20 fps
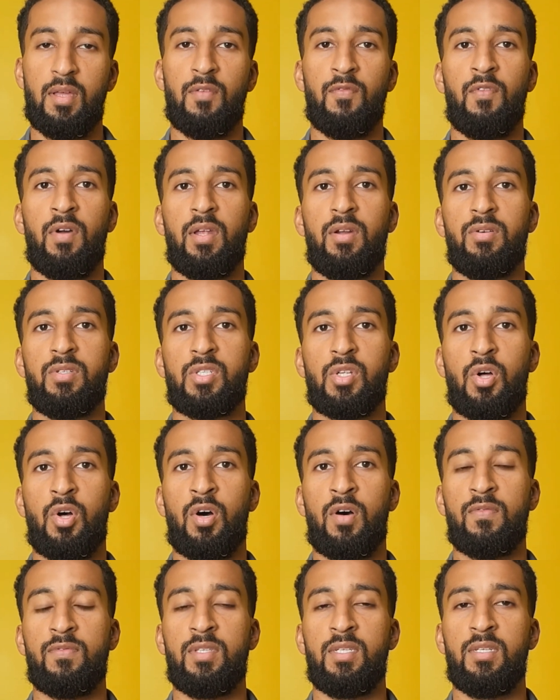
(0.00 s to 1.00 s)
Veterans
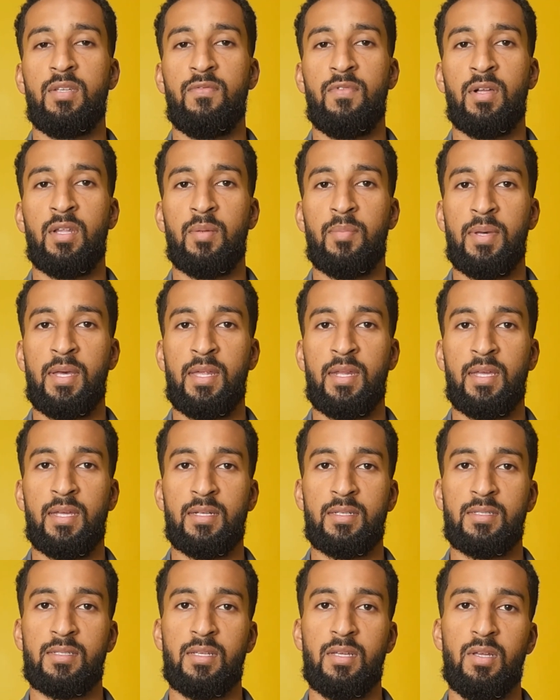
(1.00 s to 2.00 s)
often develop
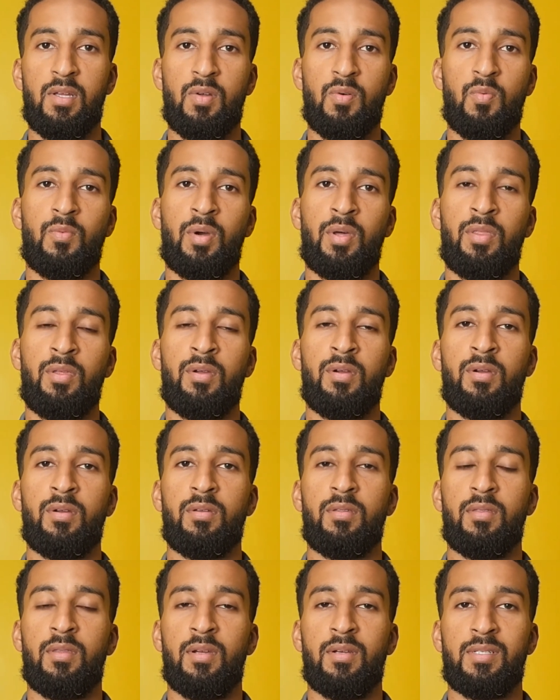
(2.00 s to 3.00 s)
headaches, whether
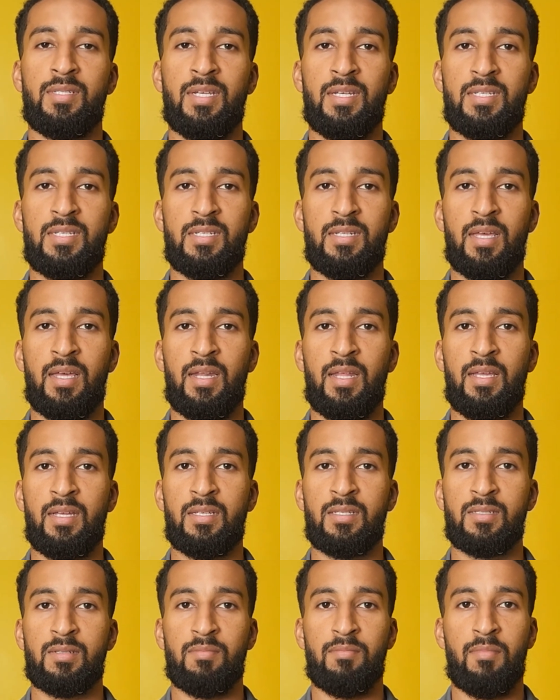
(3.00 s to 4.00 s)
they're tension
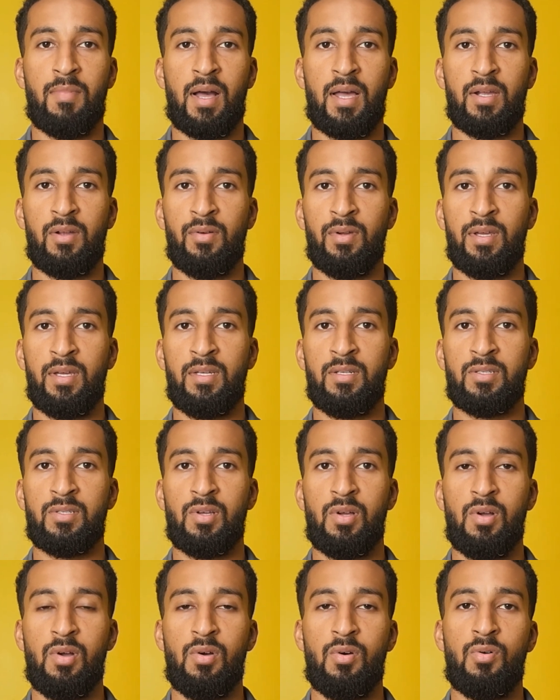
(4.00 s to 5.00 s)
headaches, migraines,
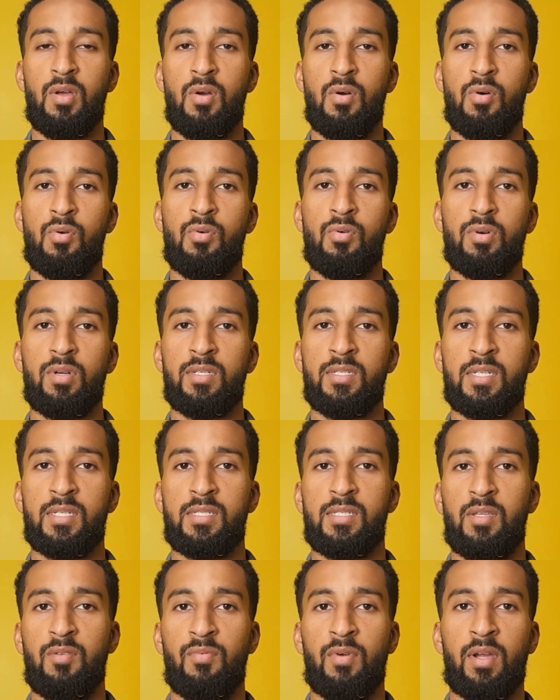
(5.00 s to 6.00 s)
or
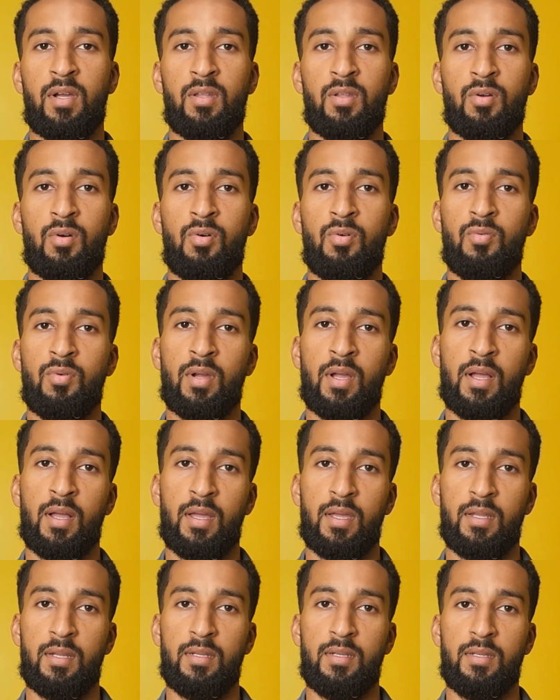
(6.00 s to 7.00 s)
just the regular old
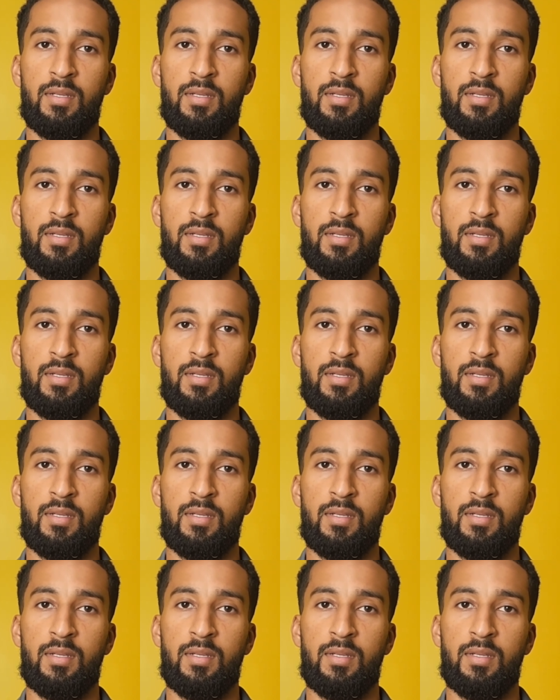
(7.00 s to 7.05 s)
kind.